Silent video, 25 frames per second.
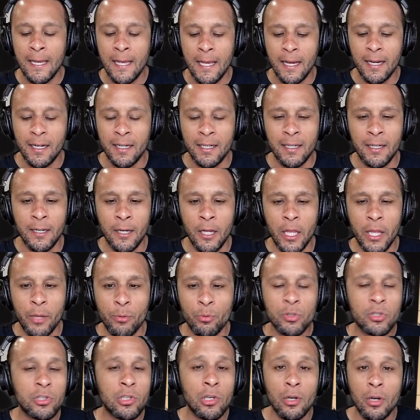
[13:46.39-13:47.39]
It
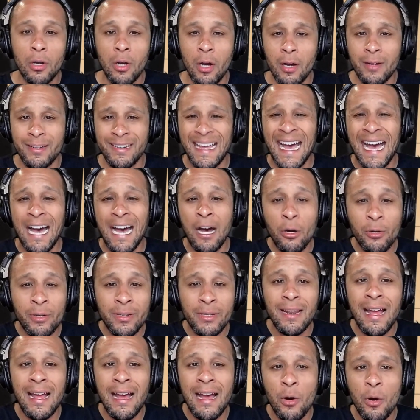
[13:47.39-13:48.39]
was an out
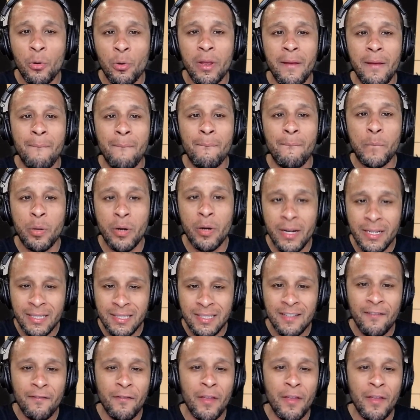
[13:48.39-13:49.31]
and out impressive